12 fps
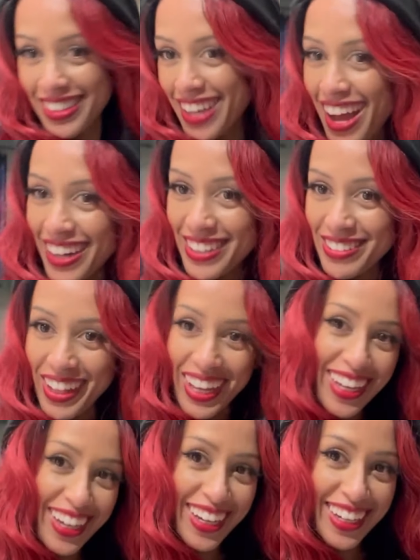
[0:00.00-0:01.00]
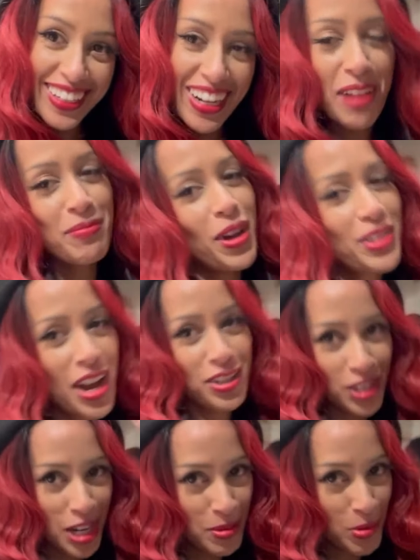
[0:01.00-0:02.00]
How do you like it? I'm not
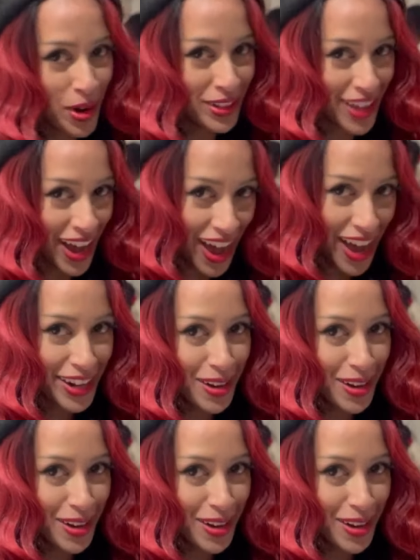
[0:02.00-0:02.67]
actually going to be wearing the hat.